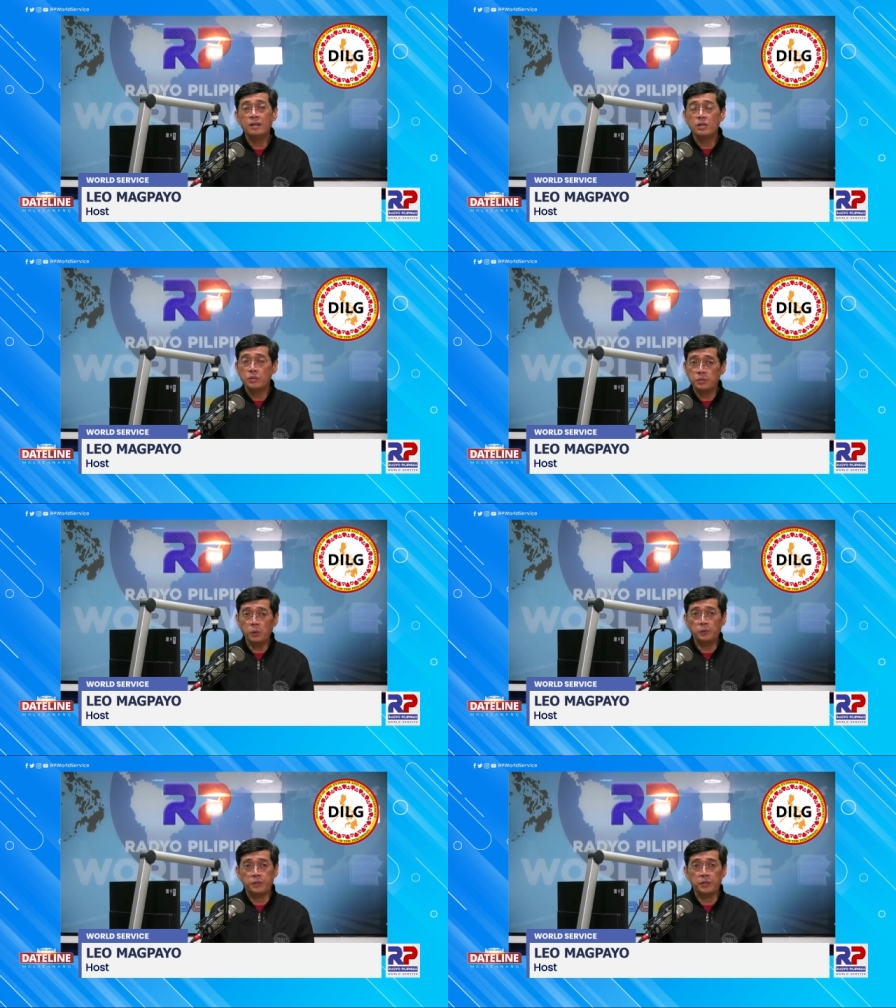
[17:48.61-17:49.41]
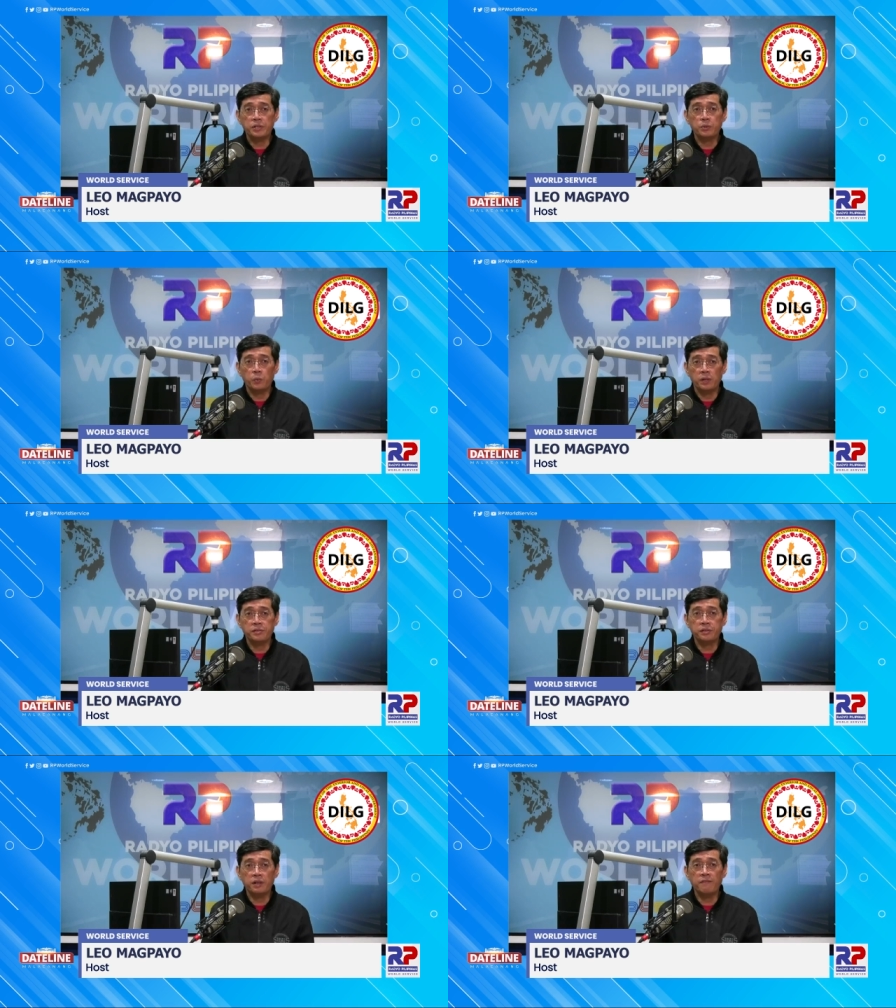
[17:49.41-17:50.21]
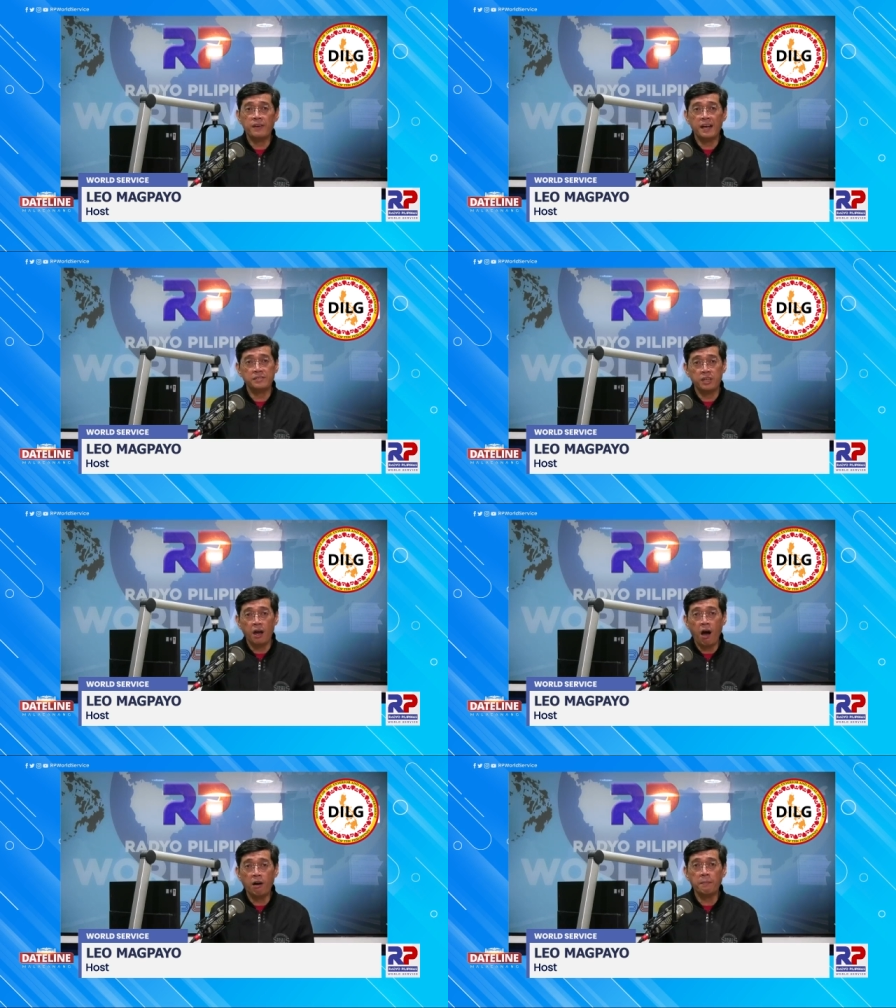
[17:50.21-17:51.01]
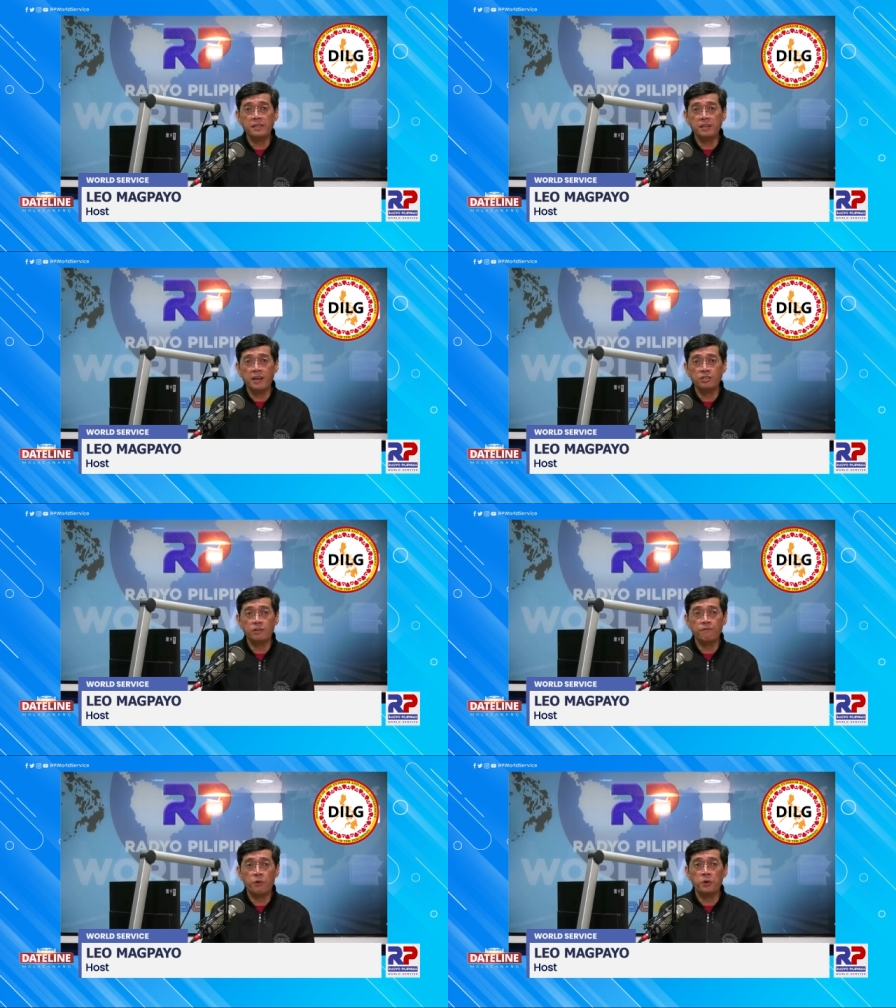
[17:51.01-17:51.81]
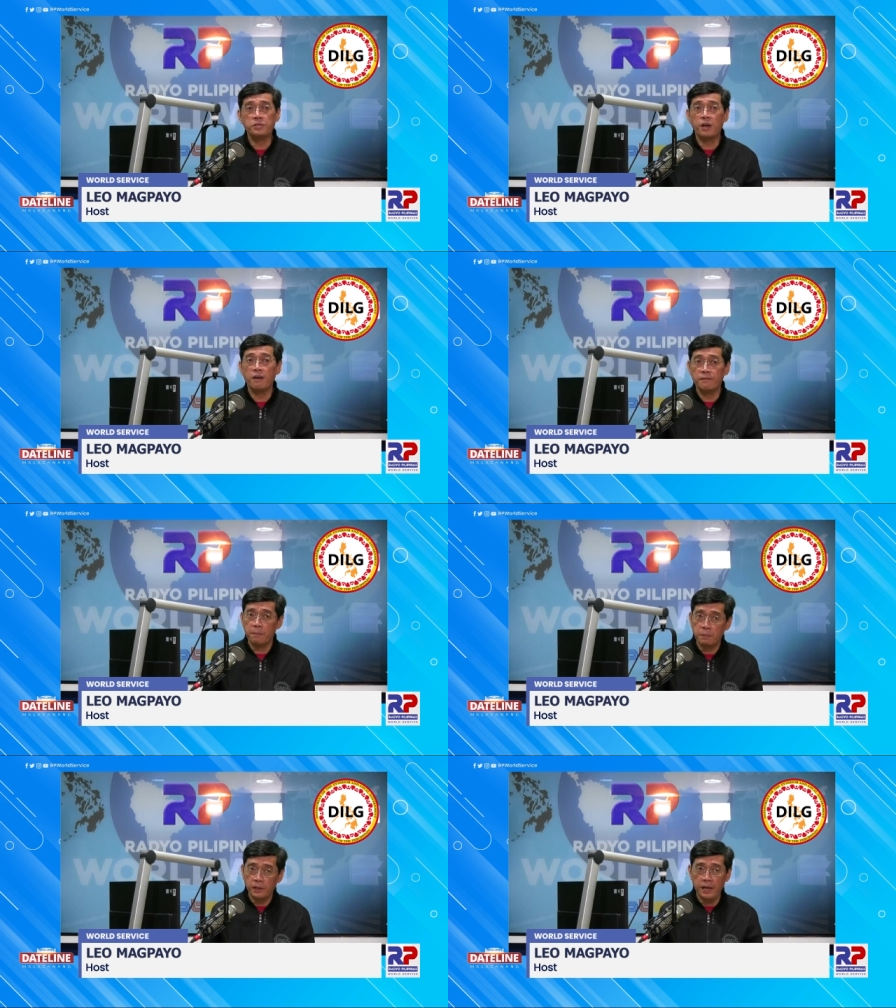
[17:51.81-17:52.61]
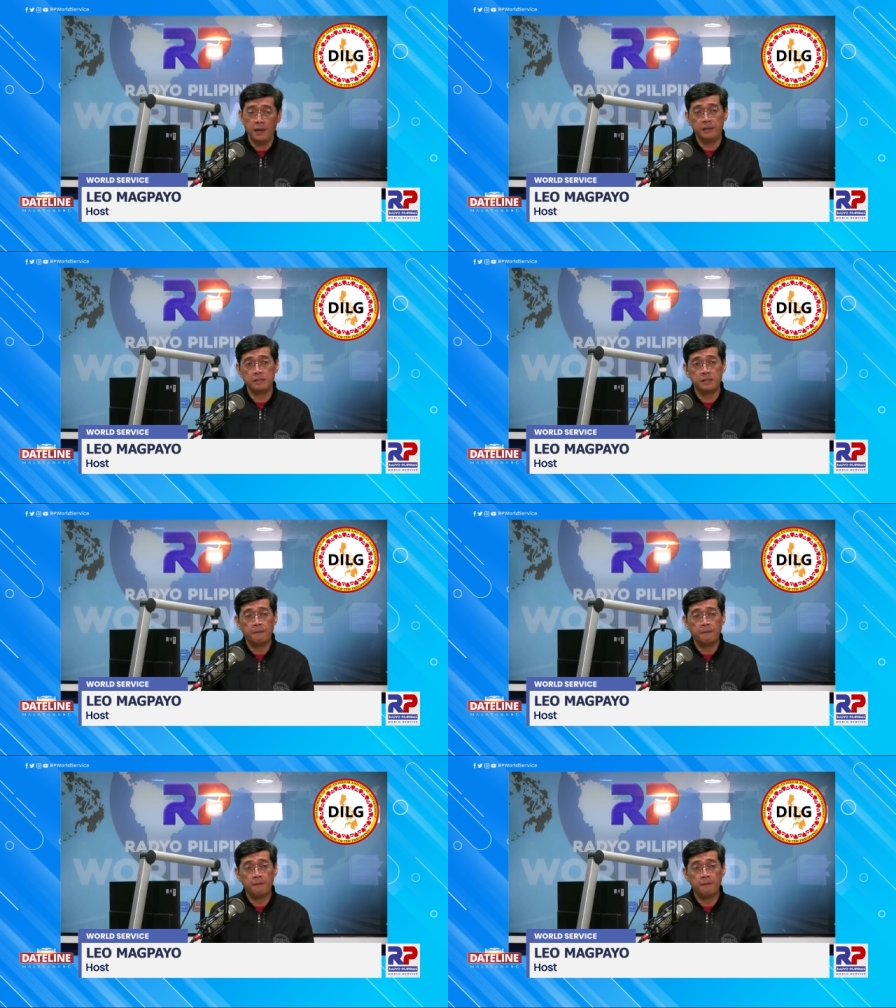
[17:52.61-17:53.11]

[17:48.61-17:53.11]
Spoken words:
soldiers will serve as the augmentation force of the police.